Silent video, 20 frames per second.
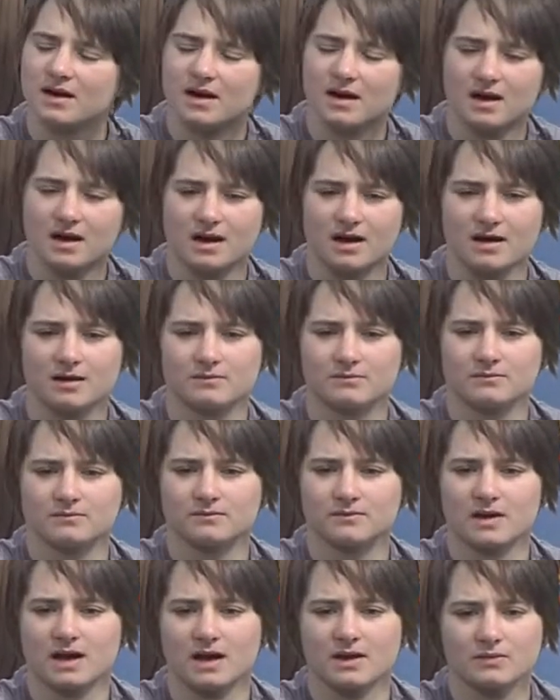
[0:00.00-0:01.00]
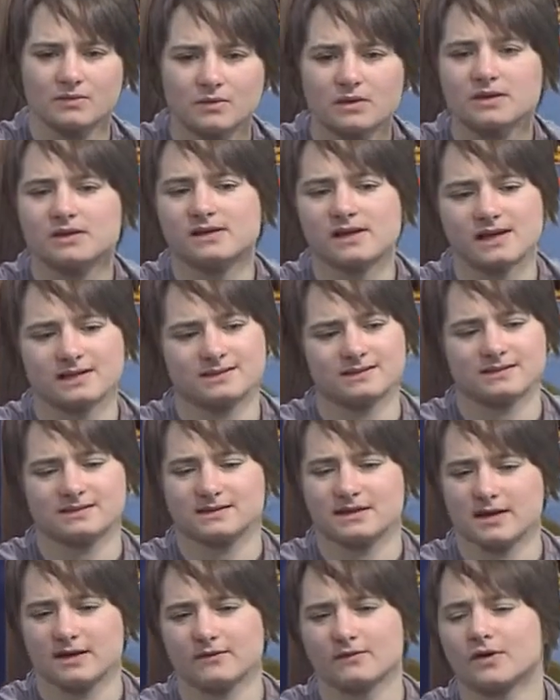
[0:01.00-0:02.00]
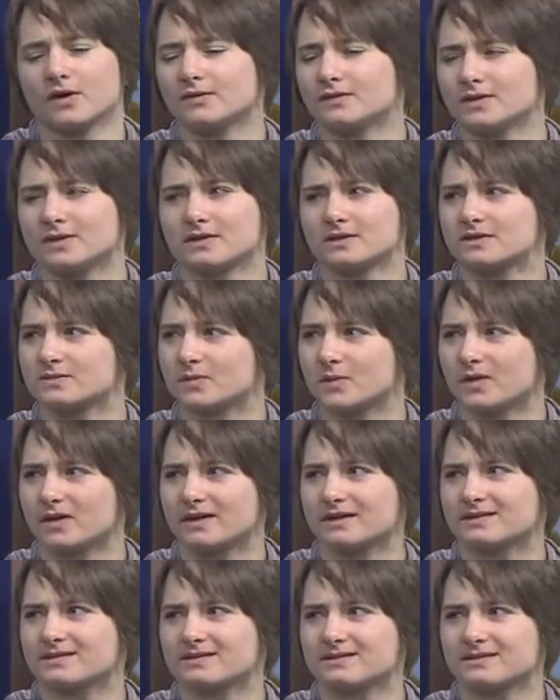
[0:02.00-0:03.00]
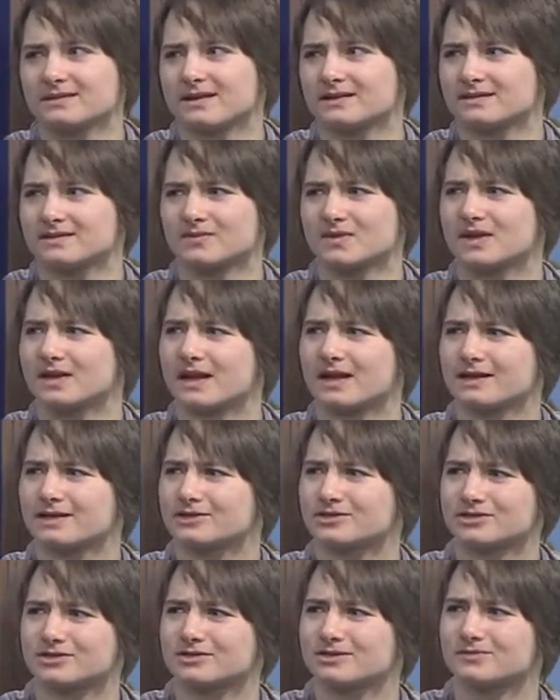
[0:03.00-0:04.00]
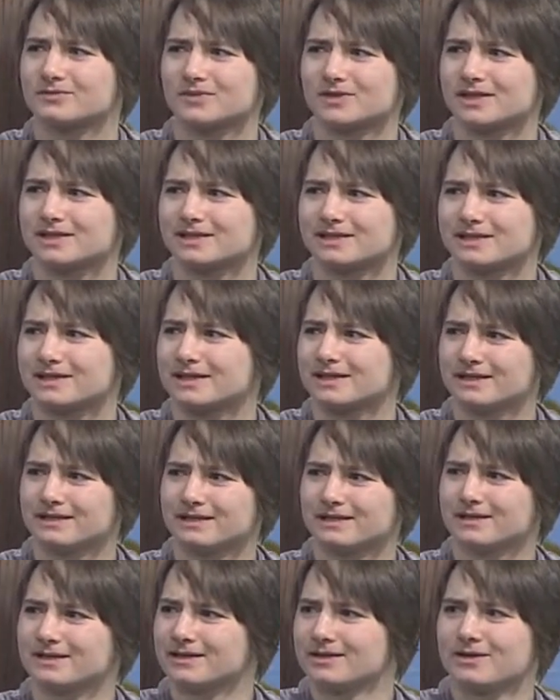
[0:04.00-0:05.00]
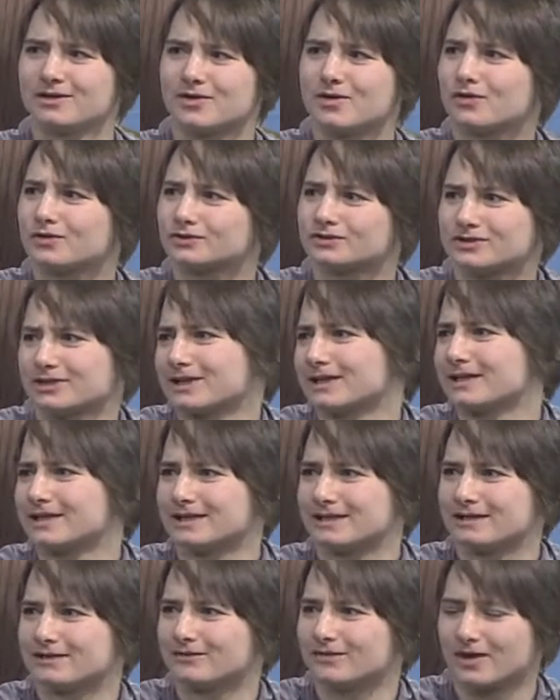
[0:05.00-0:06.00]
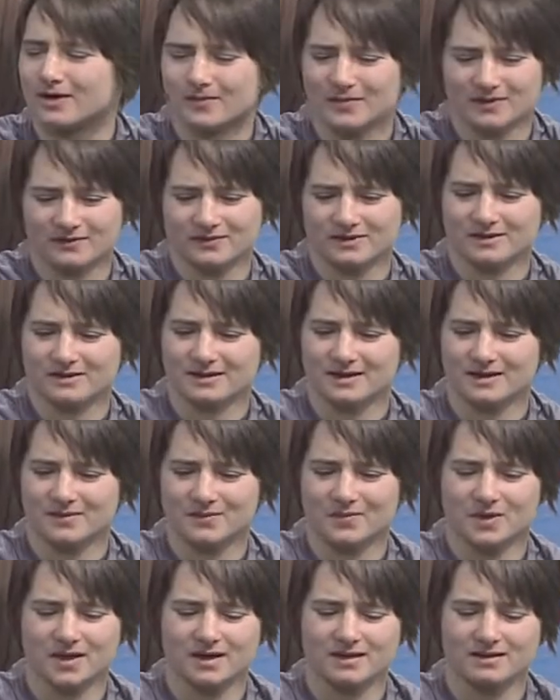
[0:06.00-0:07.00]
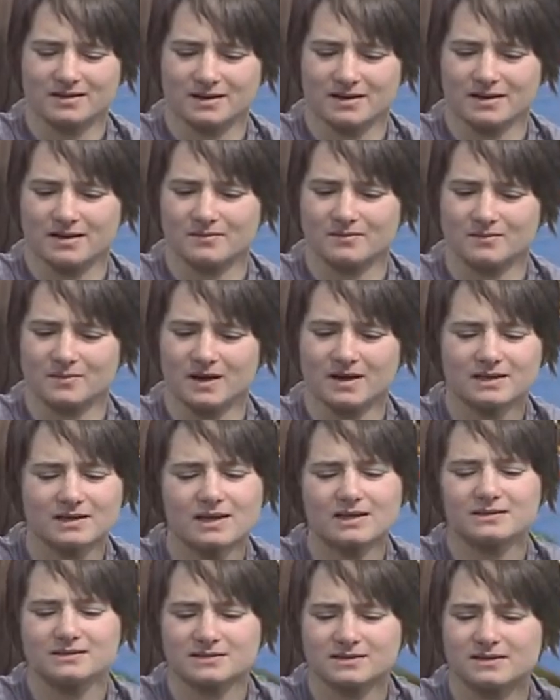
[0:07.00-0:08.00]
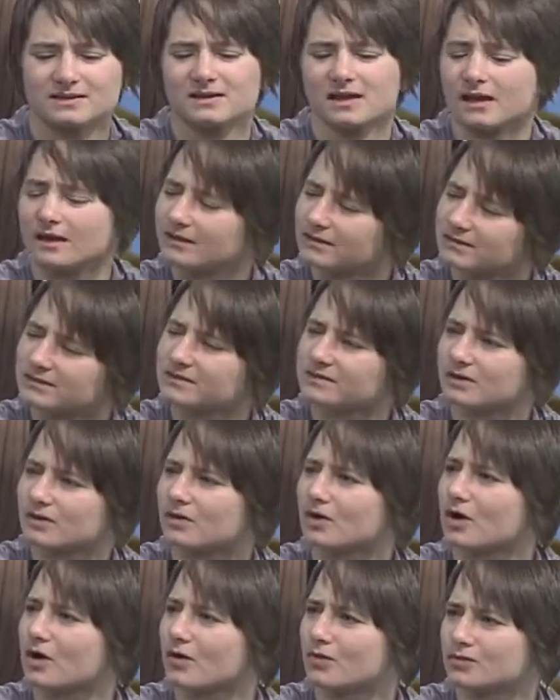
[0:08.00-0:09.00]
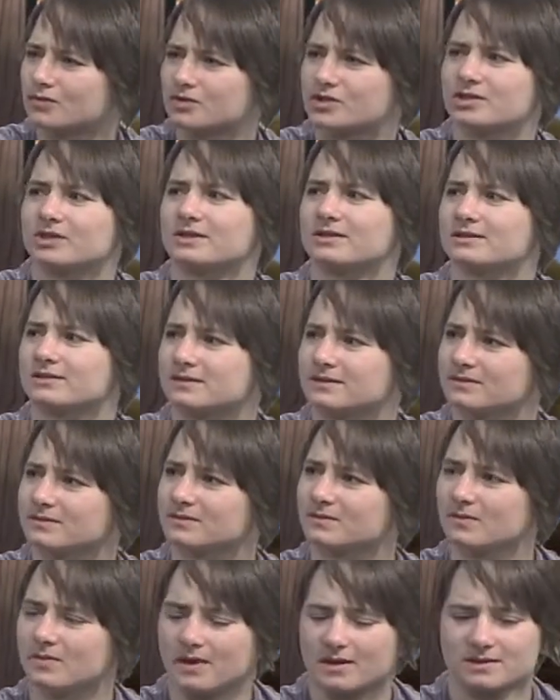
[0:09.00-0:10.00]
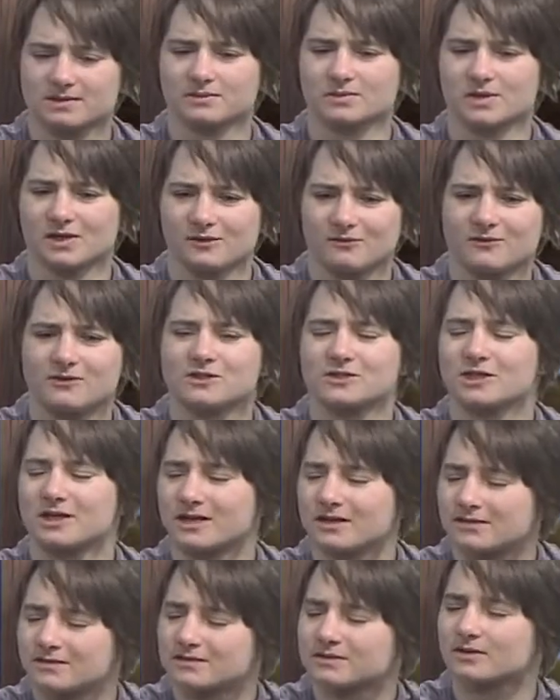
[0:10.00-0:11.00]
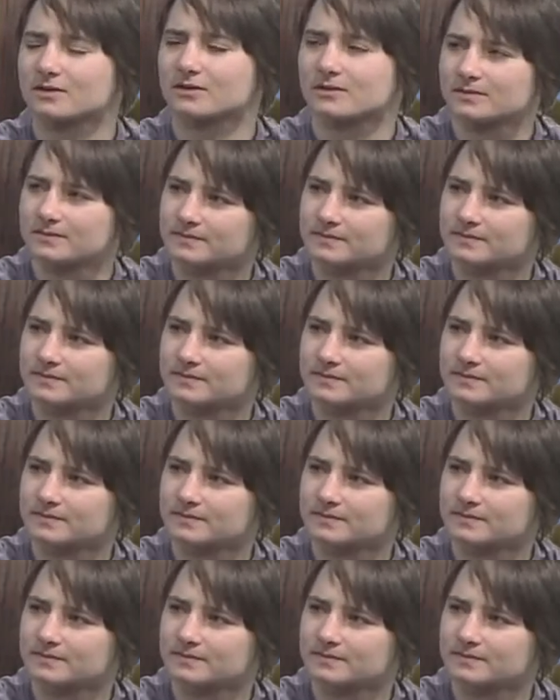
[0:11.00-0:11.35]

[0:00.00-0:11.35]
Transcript: I would like to stay involved in the sport. It's not something I can just completely cold turkey give up everything. But I'd like to still coach and possibly officiate. So,